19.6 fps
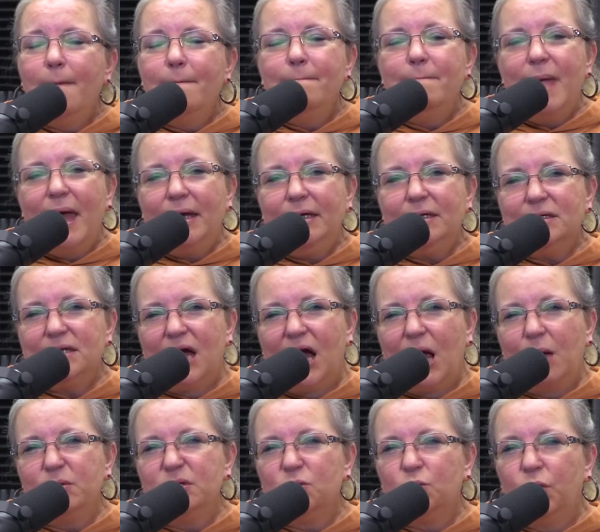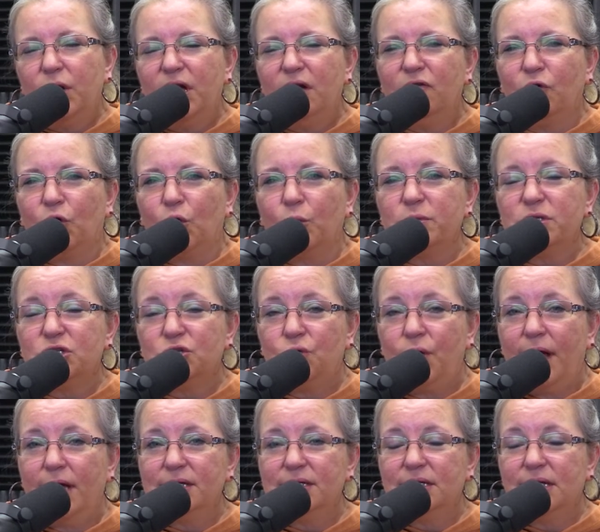many times weak verbs
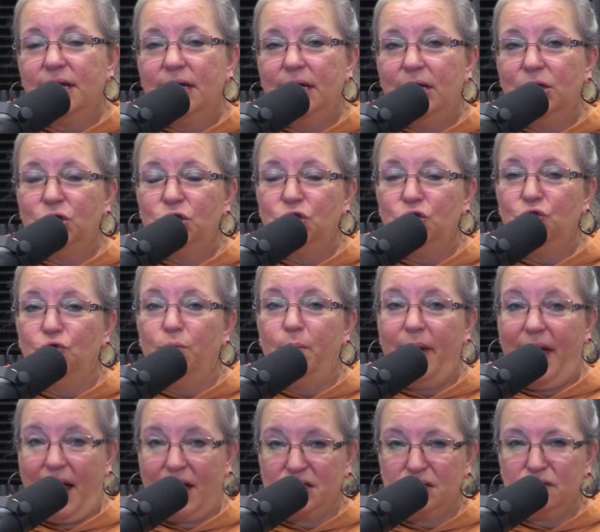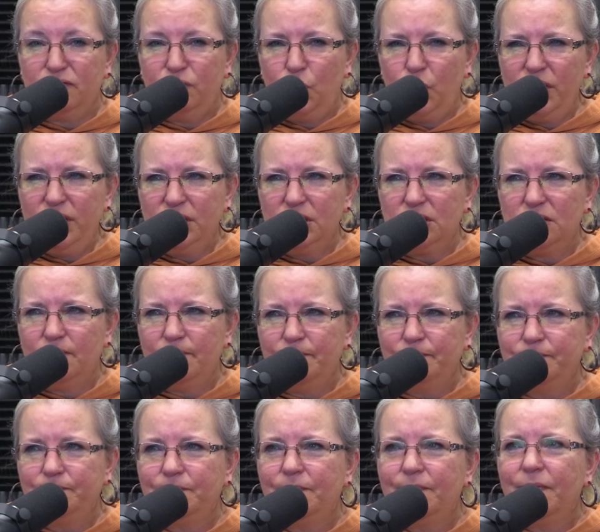translate into passive voice.
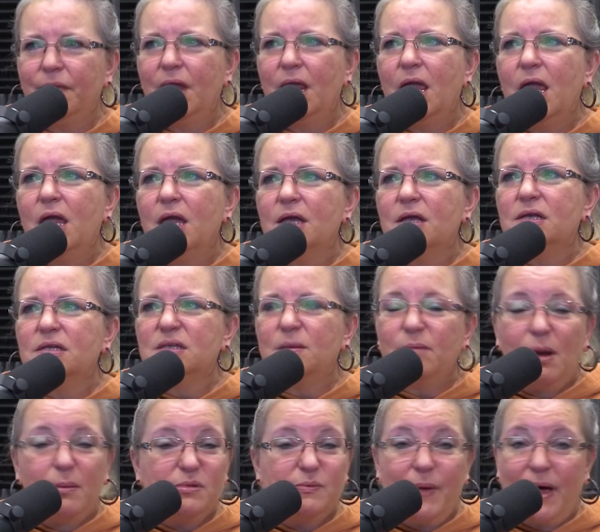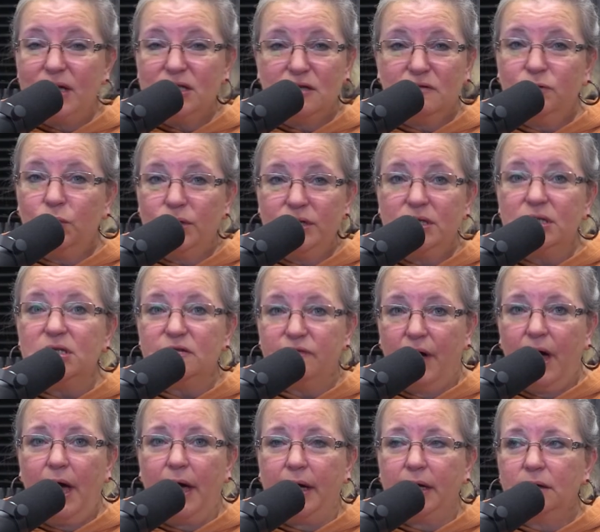Sometimes passive voice is
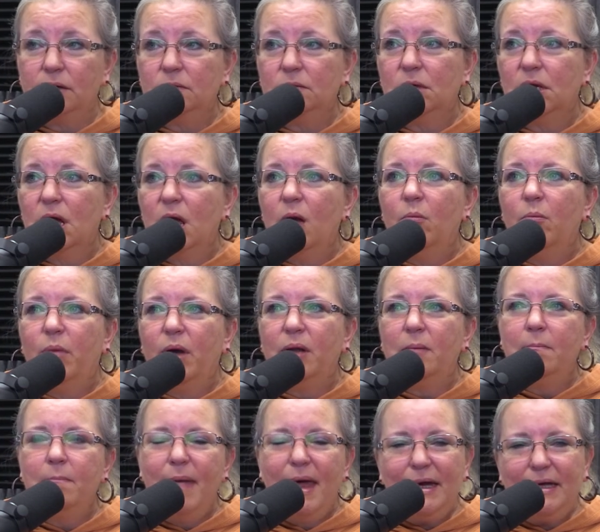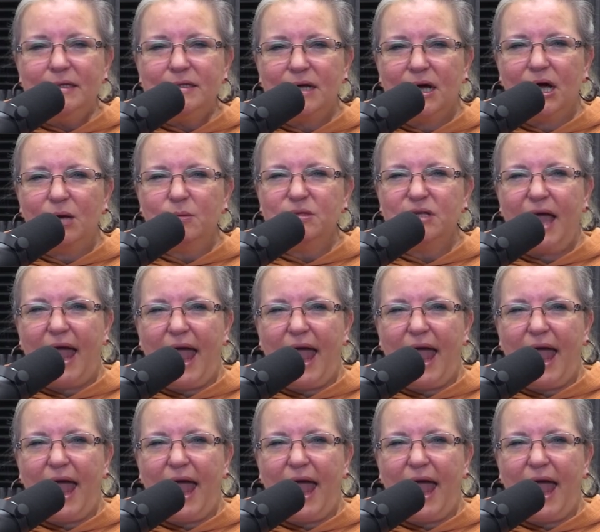fine, but many times